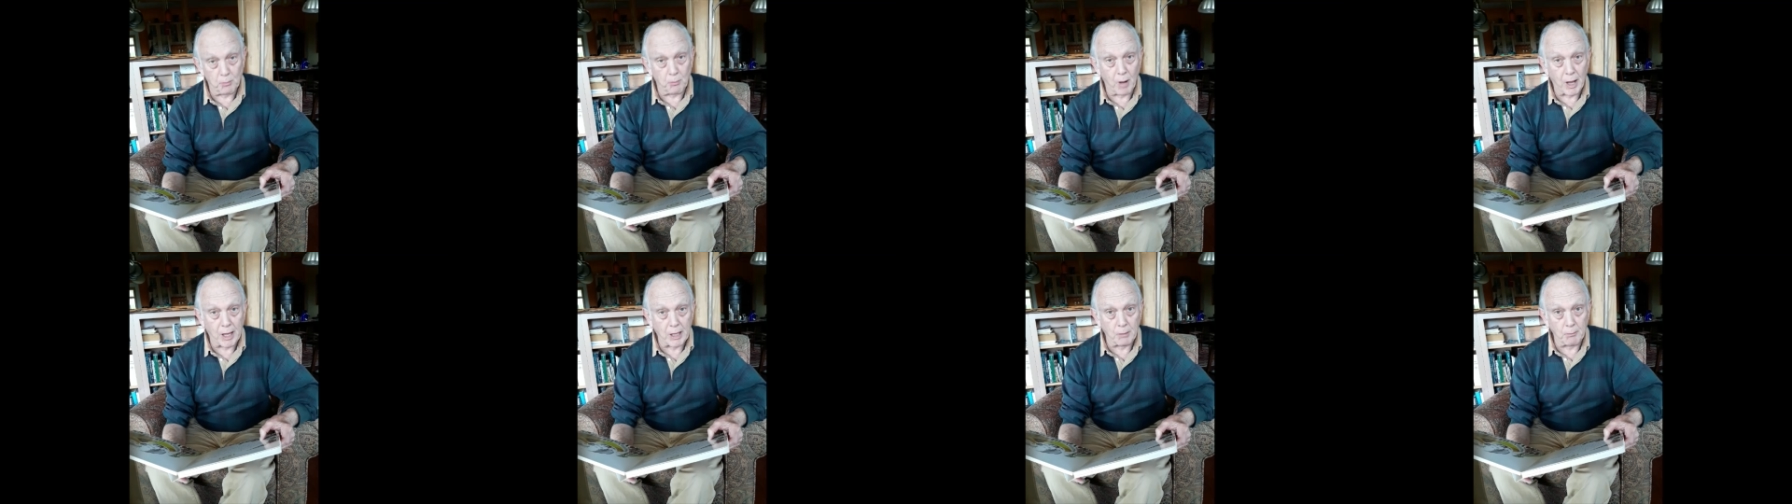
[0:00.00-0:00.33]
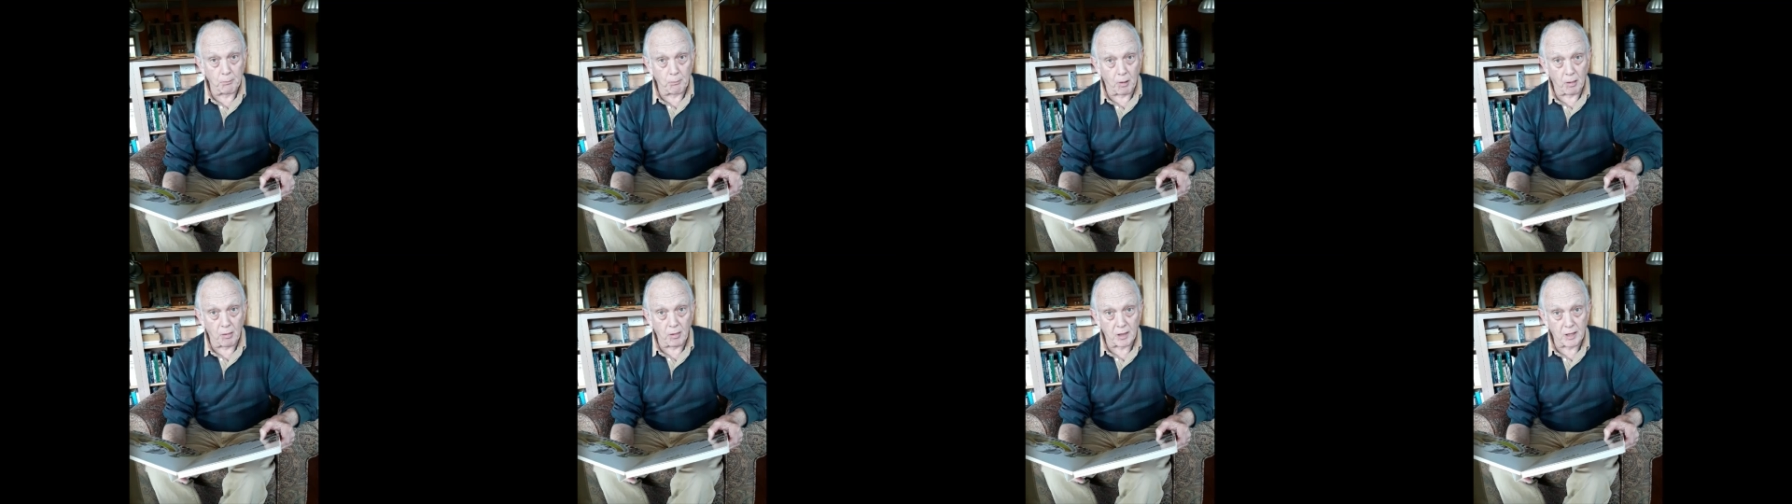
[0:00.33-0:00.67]
Mike
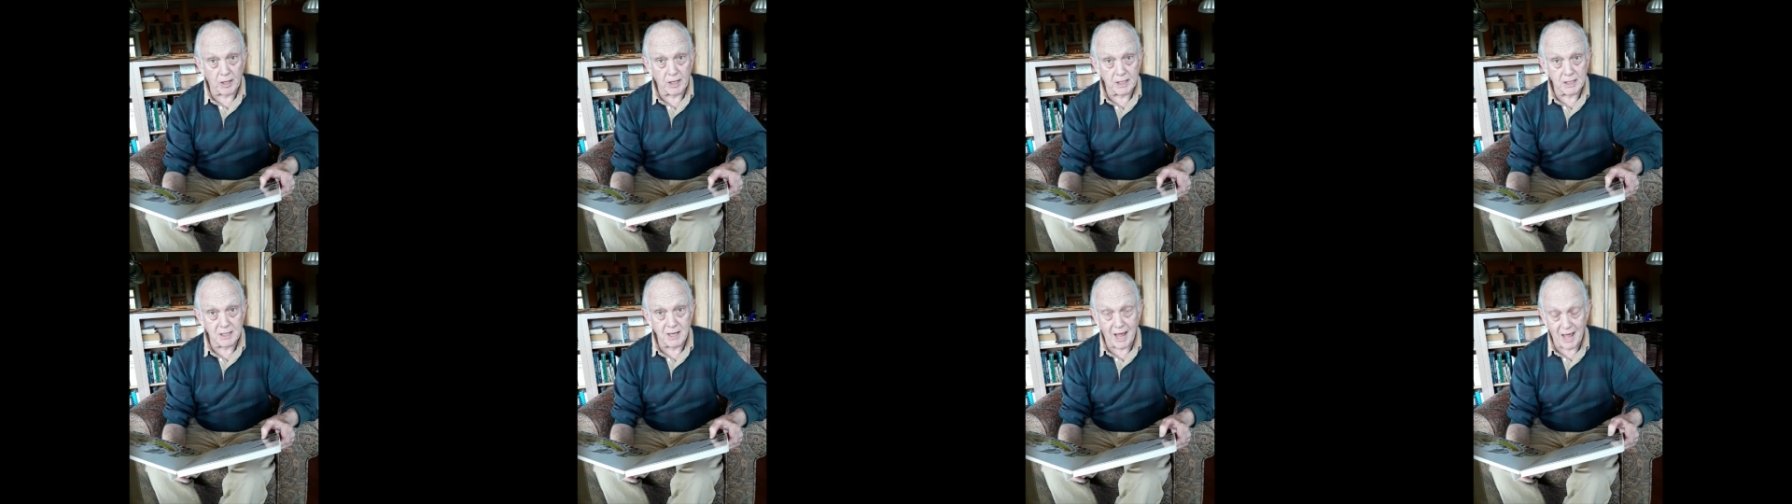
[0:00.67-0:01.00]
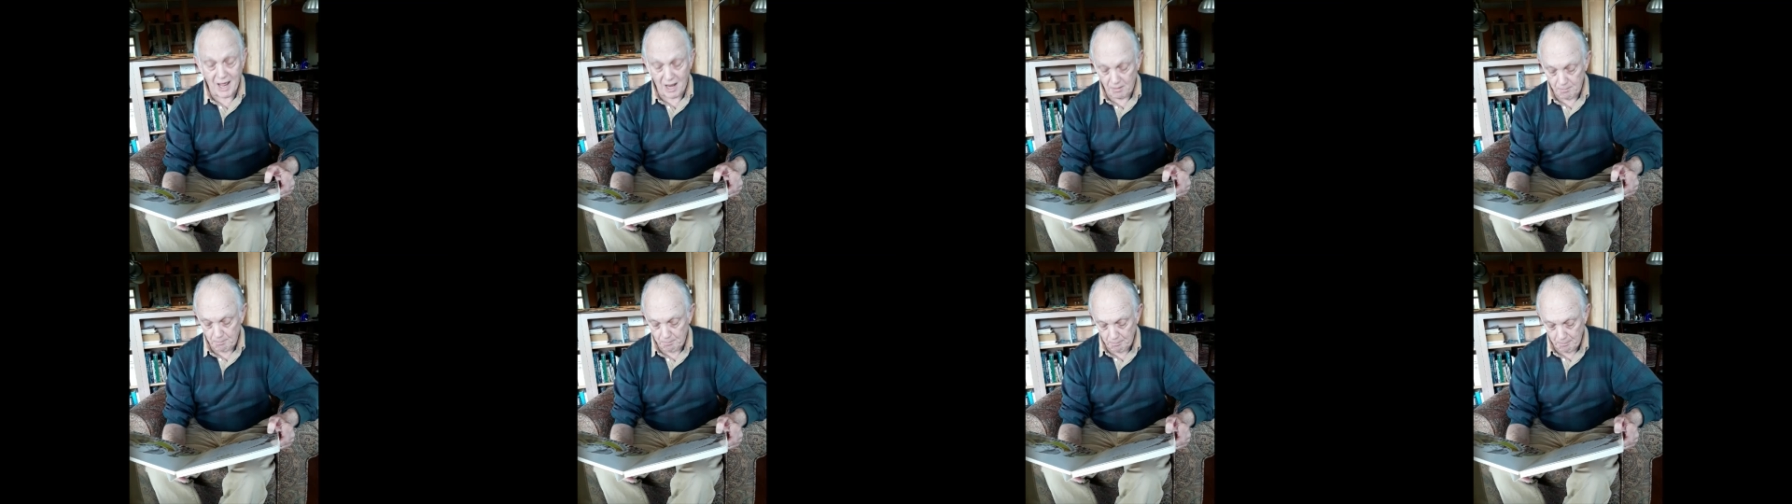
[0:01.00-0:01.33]
Mulligan
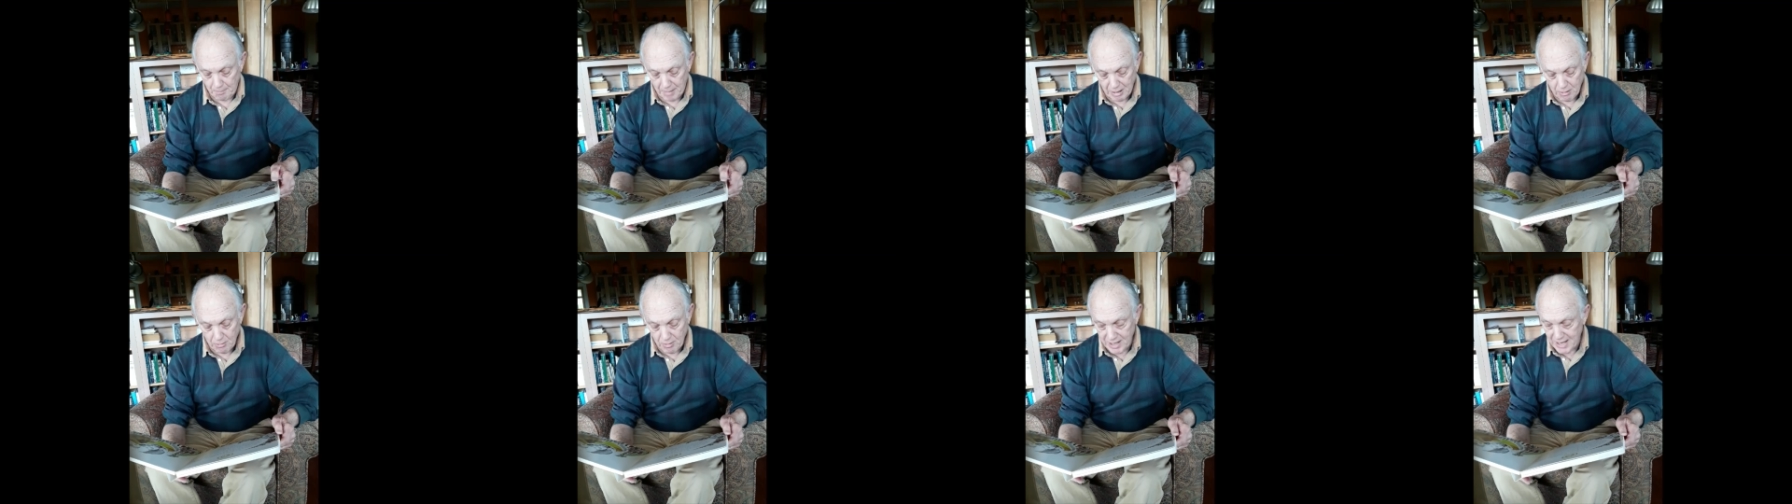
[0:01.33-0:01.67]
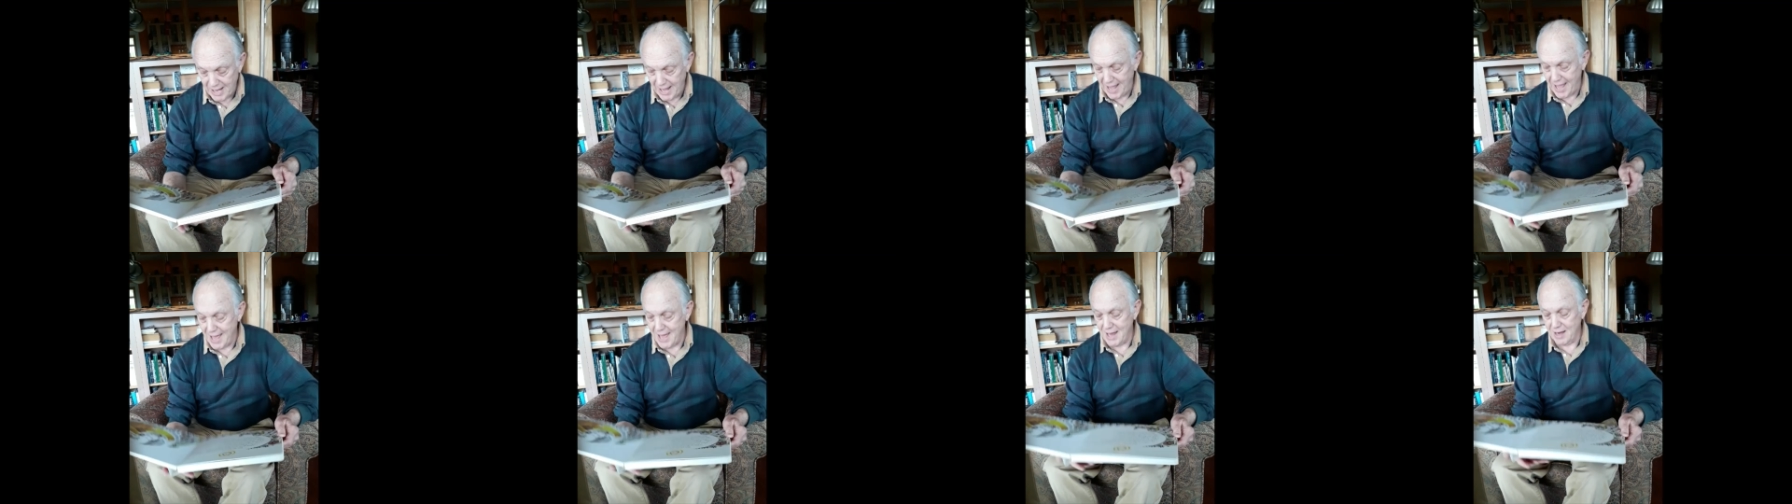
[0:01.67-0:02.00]
and
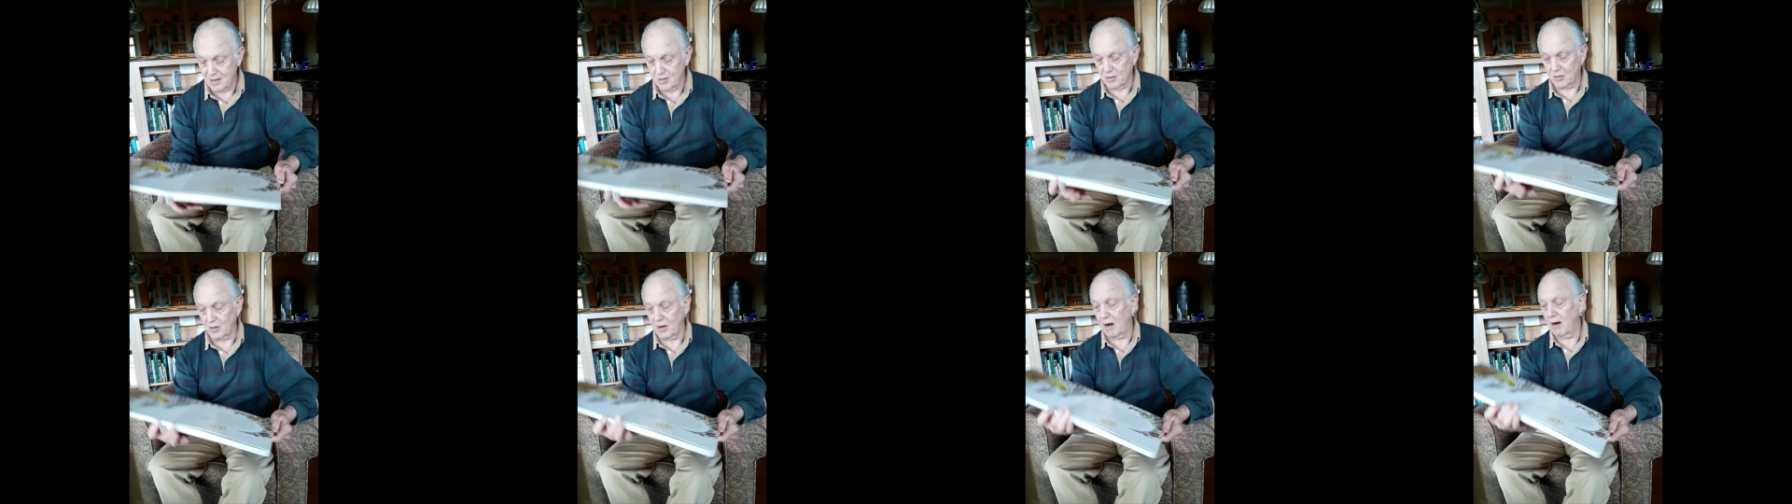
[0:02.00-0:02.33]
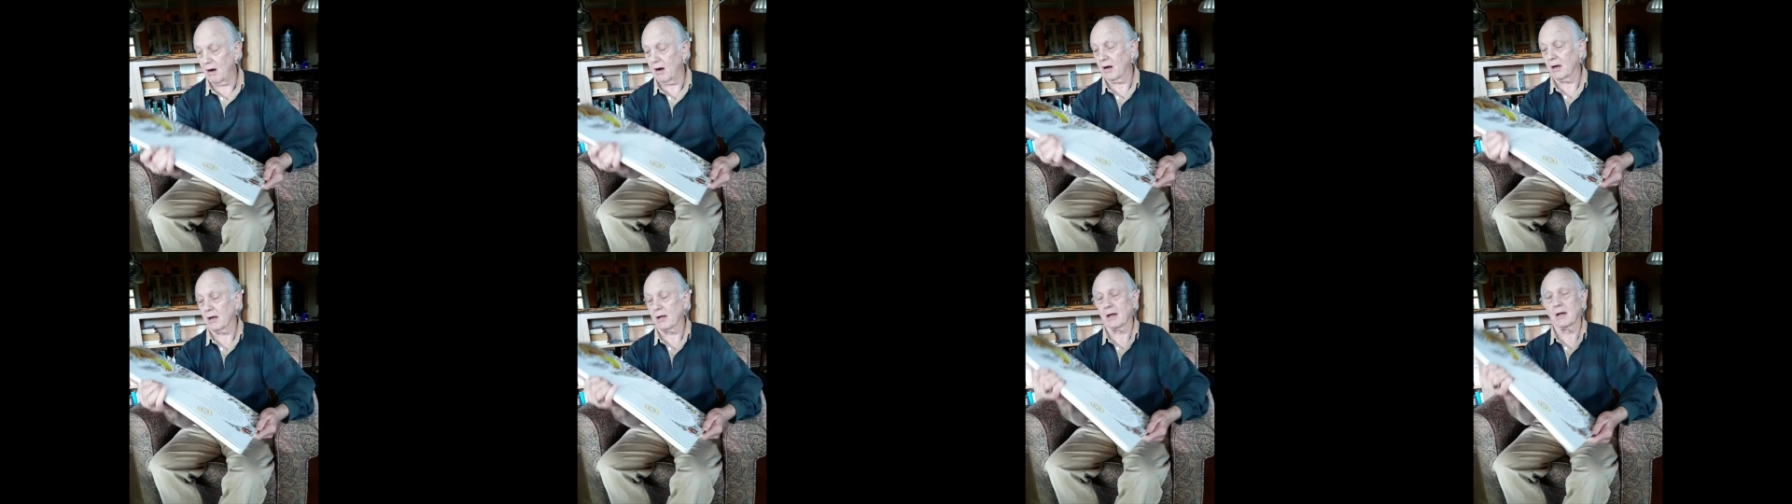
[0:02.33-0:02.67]
Mary Ann
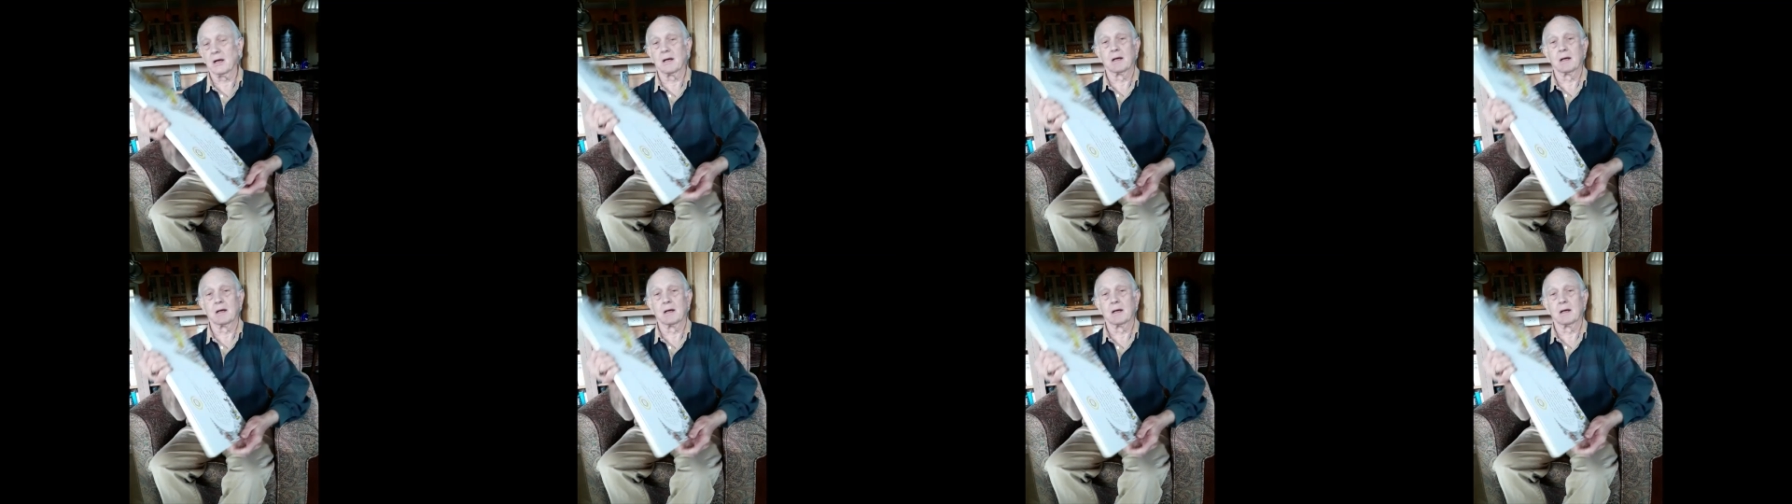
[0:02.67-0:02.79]
dug.